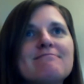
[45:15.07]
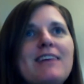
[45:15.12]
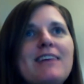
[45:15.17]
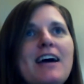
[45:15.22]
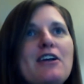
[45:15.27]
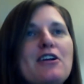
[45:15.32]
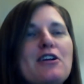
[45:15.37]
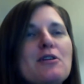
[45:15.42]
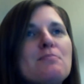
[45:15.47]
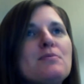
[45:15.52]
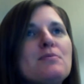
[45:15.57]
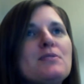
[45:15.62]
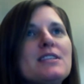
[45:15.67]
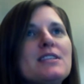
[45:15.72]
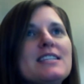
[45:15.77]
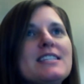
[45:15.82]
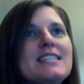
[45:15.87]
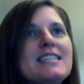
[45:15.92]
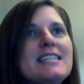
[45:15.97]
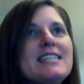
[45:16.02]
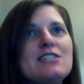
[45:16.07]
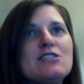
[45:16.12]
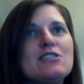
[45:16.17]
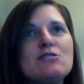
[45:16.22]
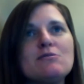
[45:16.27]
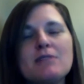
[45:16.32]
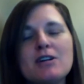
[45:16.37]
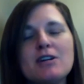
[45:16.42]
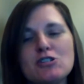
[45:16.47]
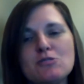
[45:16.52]
I don't know, put this in
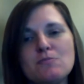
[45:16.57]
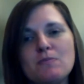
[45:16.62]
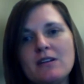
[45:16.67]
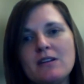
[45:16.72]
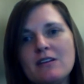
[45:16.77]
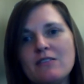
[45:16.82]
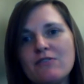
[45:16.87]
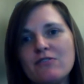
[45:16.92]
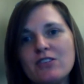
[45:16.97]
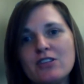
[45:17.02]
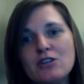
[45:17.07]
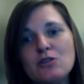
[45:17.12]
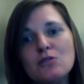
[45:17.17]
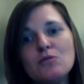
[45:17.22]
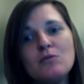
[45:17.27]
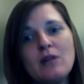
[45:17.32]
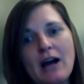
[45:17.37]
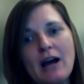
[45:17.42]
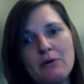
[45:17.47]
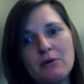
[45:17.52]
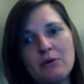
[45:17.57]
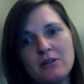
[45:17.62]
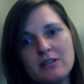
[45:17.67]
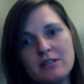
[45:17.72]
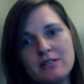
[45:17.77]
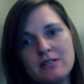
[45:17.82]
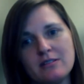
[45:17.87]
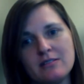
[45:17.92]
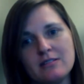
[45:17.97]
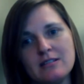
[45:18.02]
too much, but if the noon hour
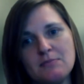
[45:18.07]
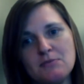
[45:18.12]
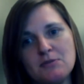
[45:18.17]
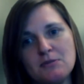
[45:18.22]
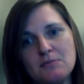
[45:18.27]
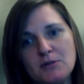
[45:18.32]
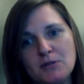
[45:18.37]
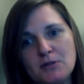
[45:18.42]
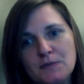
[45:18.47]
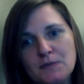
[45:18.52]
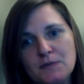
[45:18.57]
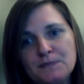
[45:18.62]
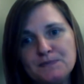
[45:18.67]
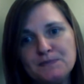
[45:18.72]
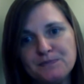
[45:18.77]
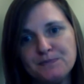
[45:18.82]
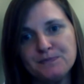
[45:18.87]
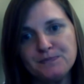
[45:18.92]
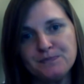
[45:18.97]
is acceptable.